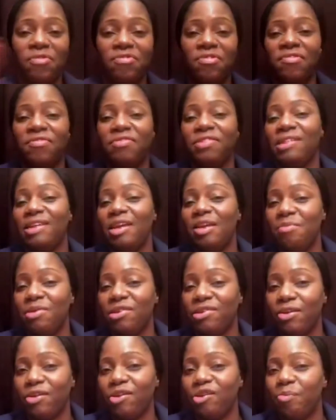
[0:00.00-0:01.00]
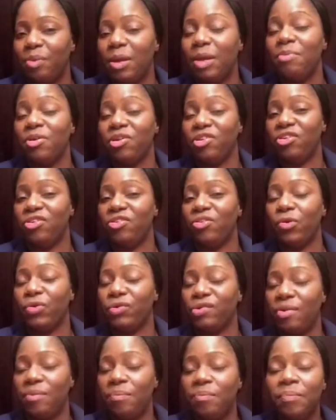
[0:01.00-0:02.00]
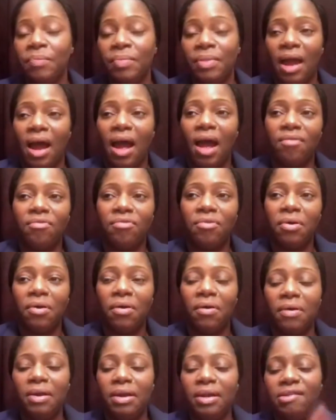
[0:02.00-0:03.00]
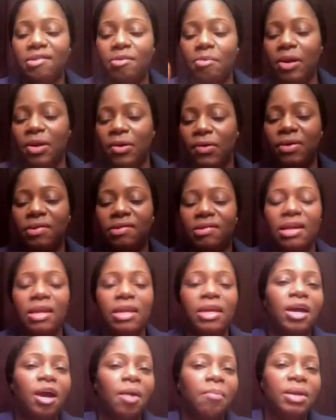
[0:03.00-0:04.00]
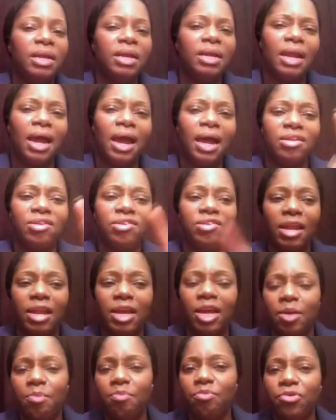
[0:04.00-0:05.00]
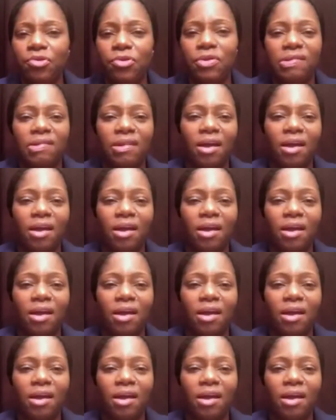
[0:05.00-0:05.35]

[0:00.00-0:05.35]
you've seen Michelle speak, but she's awesome. I have Elizabeth Altini coming in, Angelica Brookster